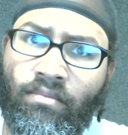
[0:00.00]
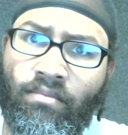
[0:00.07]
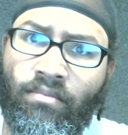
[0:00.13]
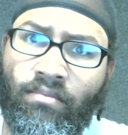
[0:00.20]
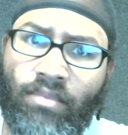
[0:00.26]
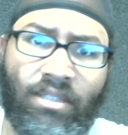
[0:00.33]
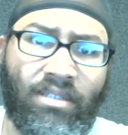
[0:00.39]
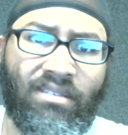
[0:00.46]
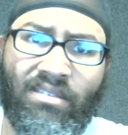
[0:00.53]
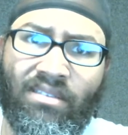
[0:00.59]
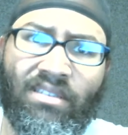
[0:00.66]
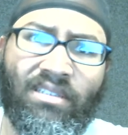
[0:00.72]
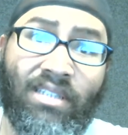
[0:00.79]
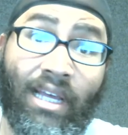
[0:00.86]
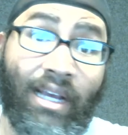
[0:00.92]
because
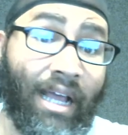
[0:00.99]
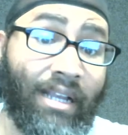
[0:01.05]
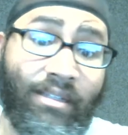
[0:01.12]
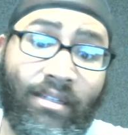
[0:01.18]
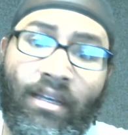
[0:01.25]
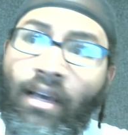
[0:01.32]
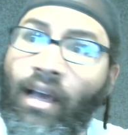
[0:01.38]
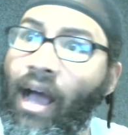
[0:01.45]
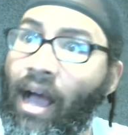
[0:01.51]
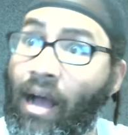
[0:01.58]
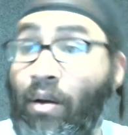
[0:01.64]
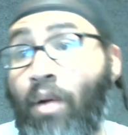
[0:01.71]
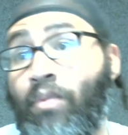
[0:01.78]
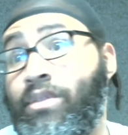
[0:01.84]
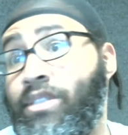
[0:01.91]
it's like
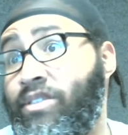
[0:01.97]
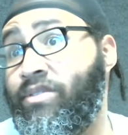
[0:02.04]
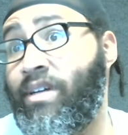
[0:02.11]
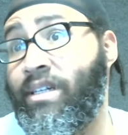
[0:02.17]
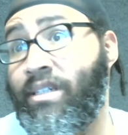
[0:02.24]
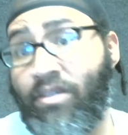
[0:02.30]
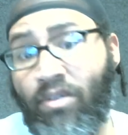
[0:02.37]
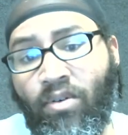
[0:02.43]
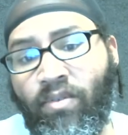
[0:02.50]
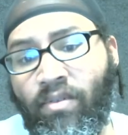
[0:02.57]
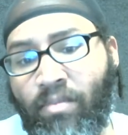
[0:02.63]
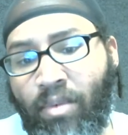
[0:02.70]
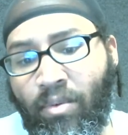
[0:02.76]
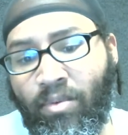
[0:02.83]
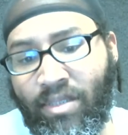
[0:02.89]
I wasn't trying to get over,
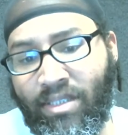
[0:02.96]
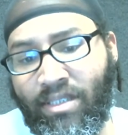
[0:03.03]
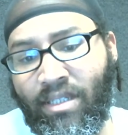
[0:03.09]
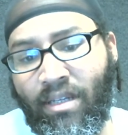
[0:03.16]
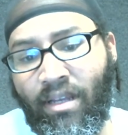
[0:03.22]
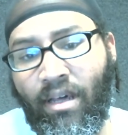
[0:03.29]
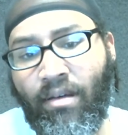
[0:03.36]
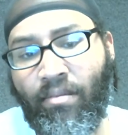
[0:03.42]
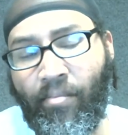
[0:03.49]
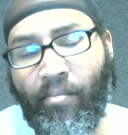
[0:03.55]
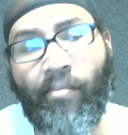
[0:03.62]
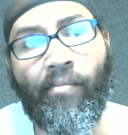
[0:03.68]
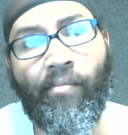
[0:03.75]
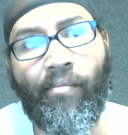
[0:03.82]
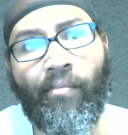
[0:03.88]
but when she said that,
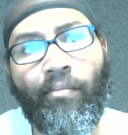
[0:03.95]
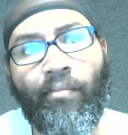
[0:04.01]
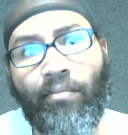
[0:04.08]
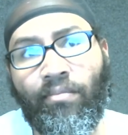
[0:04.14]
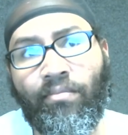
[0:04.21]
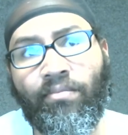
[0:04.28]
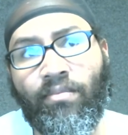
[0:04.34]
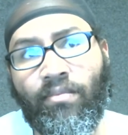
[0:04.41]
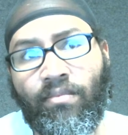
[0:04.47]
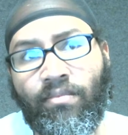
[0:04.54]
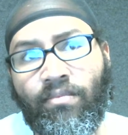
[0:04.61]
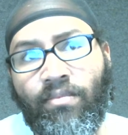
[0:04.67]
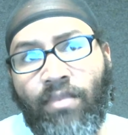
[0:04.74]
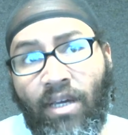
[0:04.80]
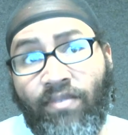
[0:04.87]

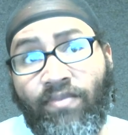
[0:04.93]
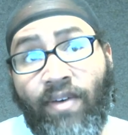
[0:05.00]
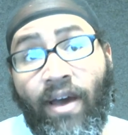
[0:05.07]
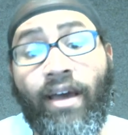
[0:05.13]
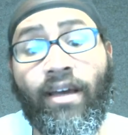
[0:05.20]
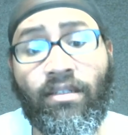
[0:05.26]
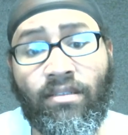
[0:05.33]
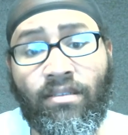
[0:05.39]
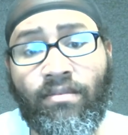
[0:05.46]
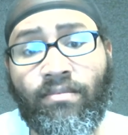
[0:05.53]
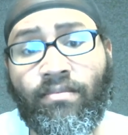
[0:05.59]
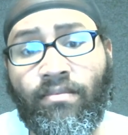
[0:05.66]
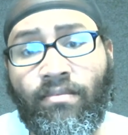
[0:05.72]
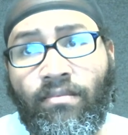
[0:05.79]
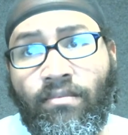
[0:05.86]
like, facts.
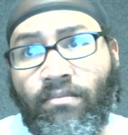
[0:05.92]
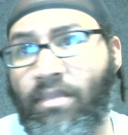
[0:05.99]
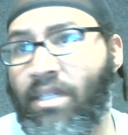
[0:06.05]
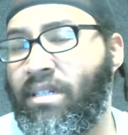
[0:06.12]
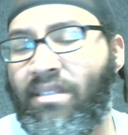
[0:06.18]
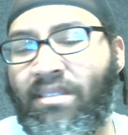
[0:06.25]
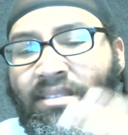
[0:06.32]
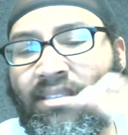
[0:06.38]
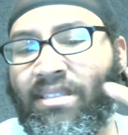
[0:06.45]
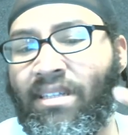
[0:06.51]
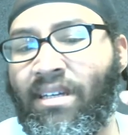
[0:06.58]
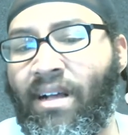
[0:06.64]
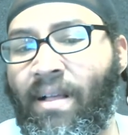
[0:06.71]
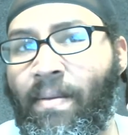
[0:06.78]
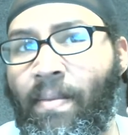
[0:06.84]
Because,
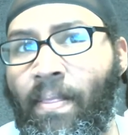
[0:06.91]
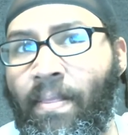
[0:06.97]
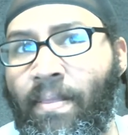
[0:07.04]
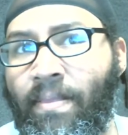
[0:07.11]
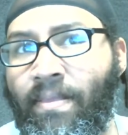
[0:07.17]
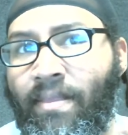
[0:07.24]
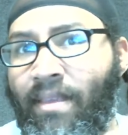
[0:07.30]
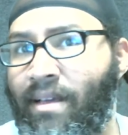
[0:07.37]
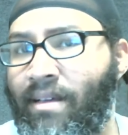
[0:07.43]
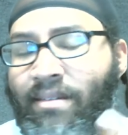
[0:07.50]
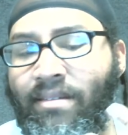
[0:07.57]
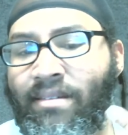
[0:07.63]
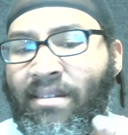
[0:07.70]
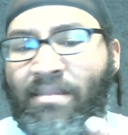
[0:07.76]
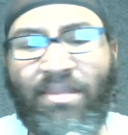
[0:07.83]

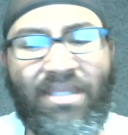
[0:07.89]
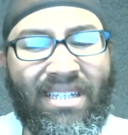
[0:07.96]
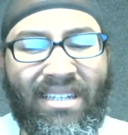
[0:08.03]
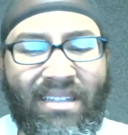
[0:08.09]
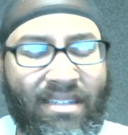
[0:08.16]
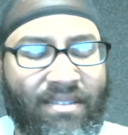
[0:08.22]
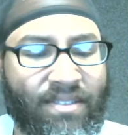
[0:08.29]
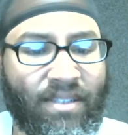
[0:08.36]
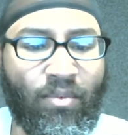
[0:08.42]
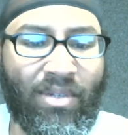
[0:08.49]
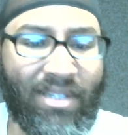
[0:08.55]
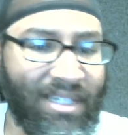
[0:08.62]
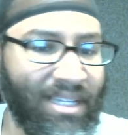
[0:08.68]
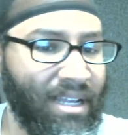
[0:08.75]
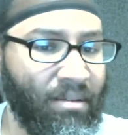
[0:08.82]
you know what I'm saying? If someone
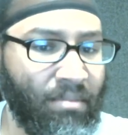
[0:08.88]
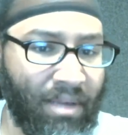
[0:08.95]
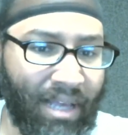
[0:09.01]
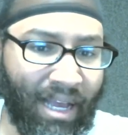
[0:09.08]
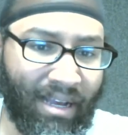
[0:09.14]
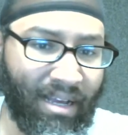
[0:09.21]
did that to me, I